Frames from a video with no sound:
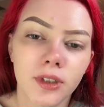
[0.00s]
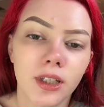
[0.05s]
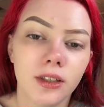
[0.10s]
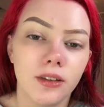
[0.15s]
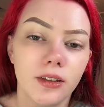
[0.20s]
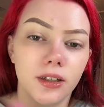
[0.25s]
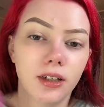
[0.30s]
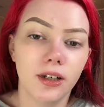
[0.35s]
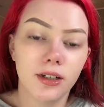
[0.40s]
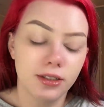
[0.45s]

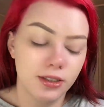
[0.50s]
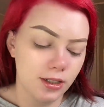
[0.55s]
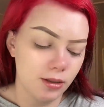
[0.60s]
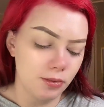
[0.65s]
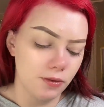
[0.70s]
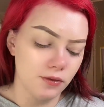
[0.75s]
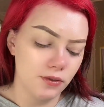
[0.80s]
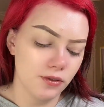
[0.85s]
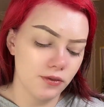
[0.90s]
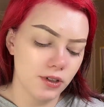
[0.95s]
The next step
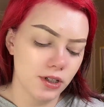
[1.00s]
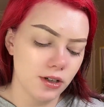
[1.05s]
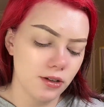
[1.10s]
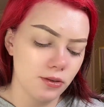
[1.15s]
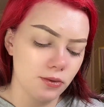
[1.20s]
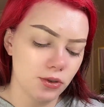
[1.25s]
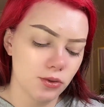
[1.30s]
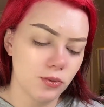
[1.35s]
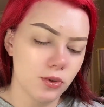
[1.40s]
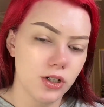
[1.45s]
of the video I
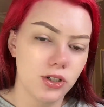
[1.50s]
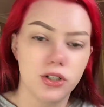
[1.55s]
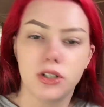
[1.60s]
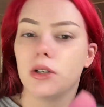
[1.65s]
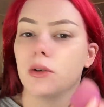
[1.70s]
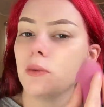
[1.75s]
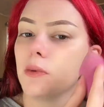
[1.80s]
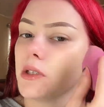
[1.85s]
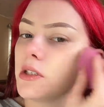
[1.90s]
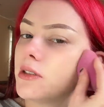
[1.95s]
was
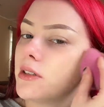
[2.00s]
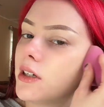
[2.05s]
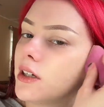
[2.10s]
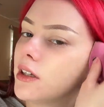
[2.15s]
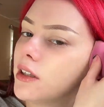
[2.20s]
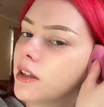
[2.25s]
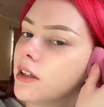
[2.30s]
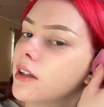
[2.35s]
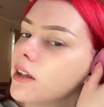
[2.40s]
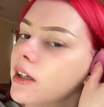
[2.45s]
watching was saying
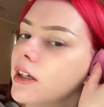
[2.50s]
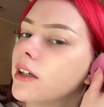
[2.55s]
that,